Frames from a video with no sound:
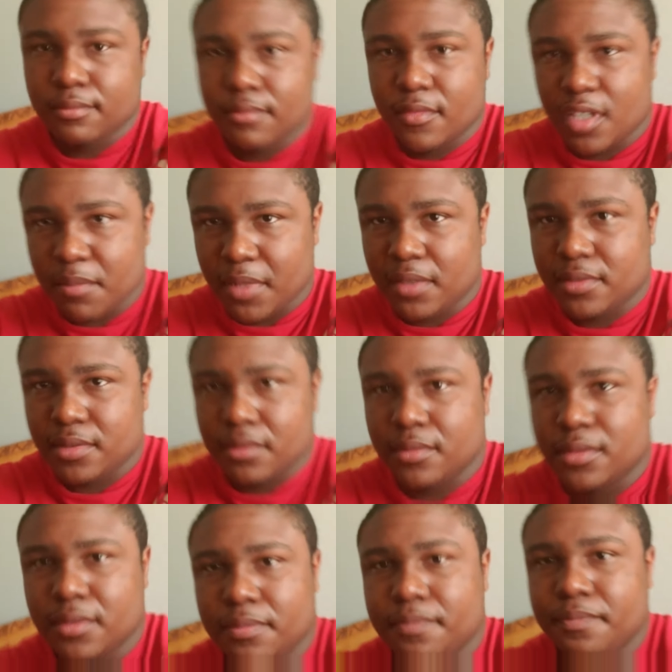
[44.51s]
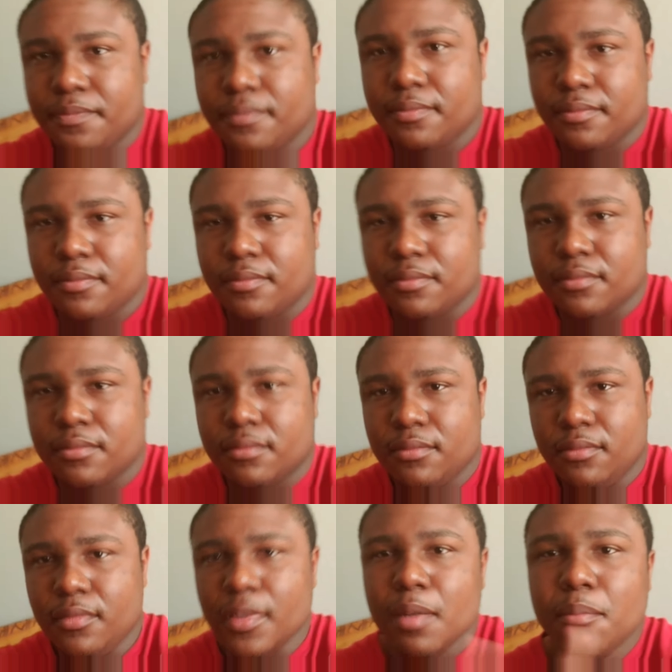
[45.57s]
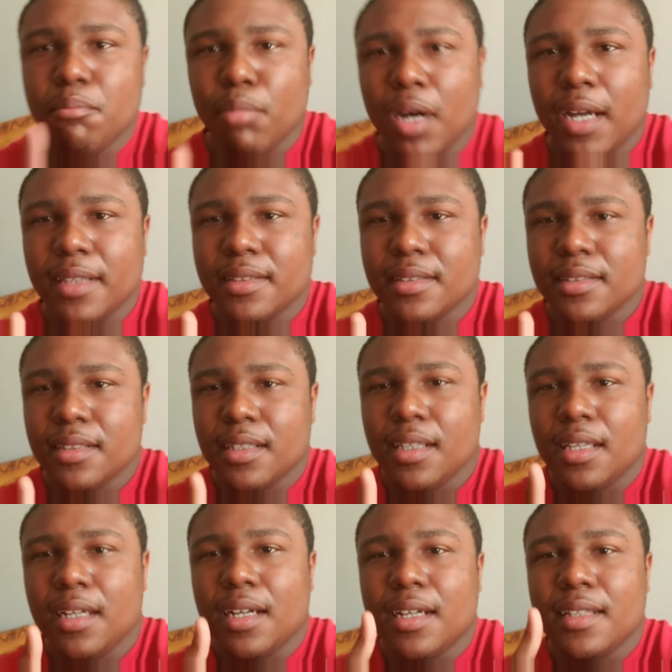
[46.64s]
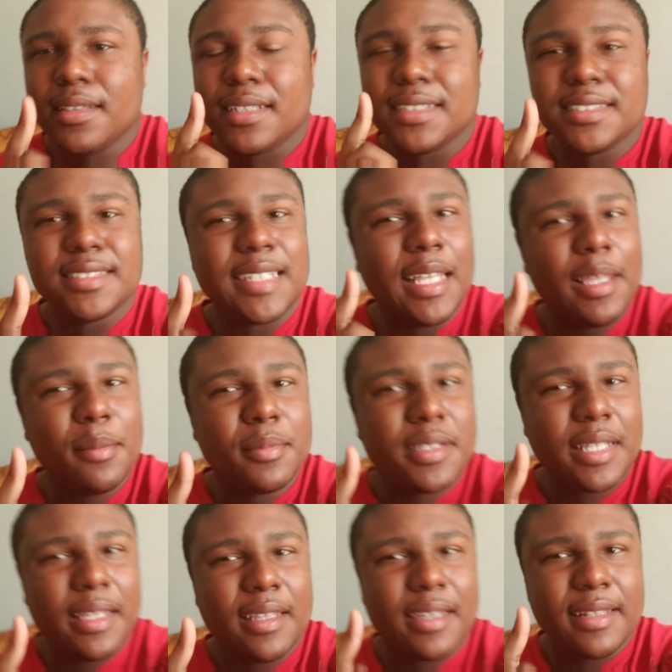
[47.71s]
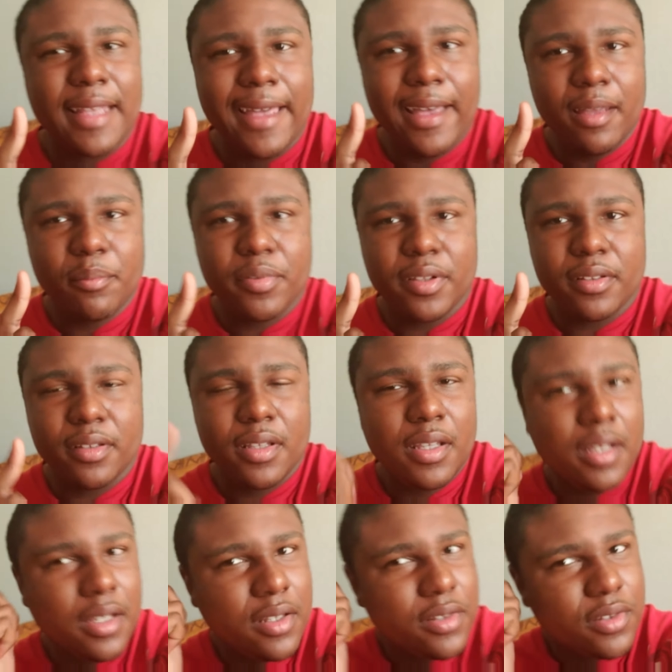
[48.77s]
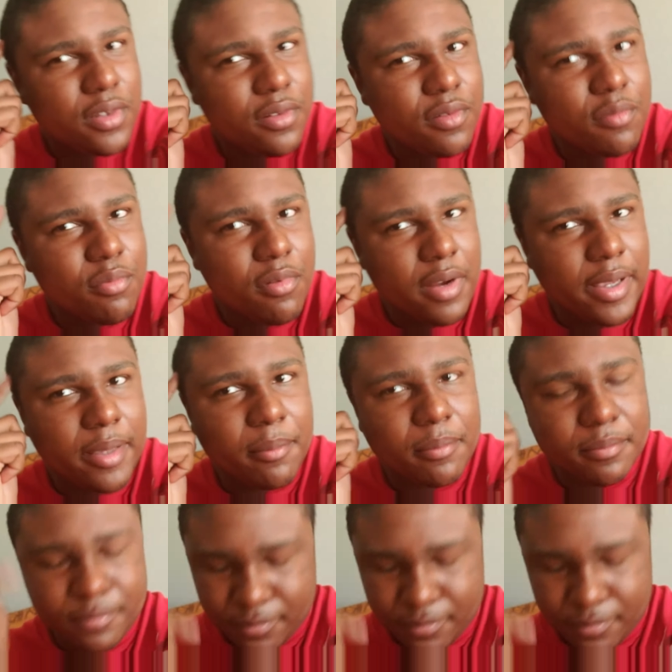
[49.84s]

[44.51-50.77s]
Your muscles. But the same thing can happen to your brain.